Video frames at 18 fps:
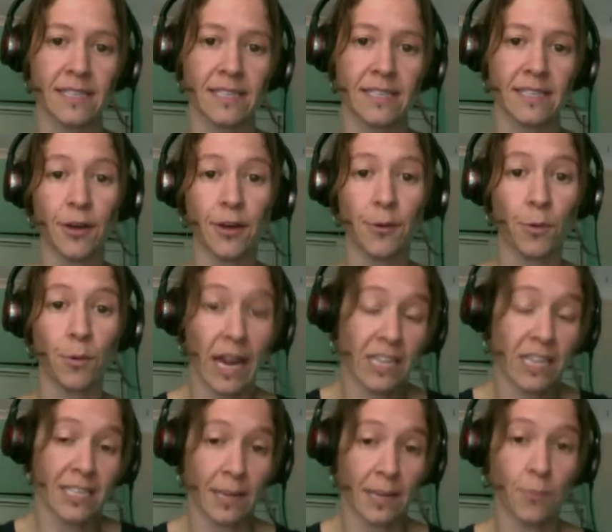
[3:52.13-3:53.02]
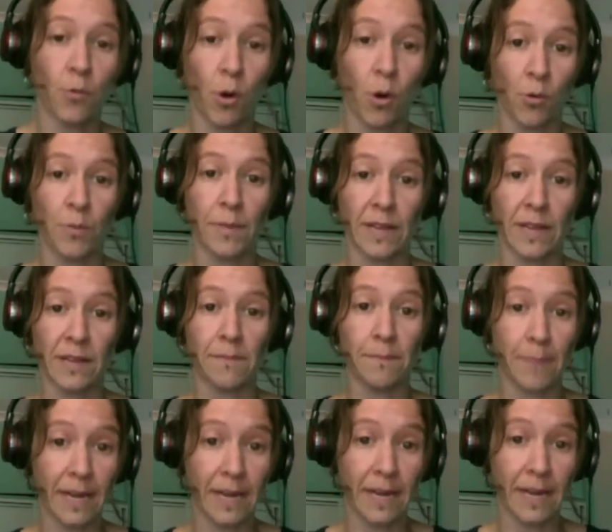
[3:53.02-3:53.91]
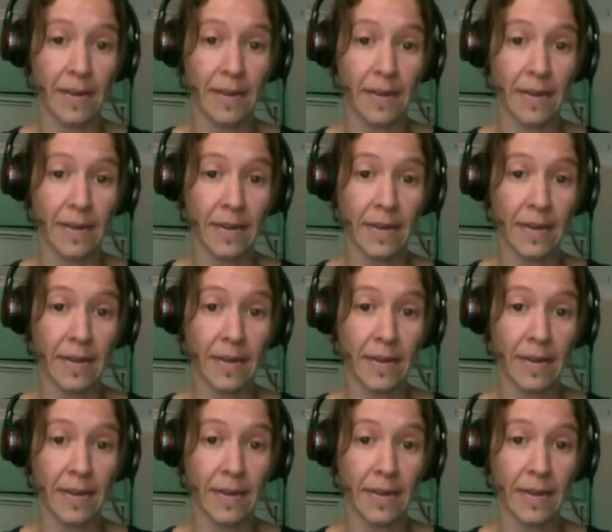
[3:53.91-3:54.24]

So, actually, what would be the best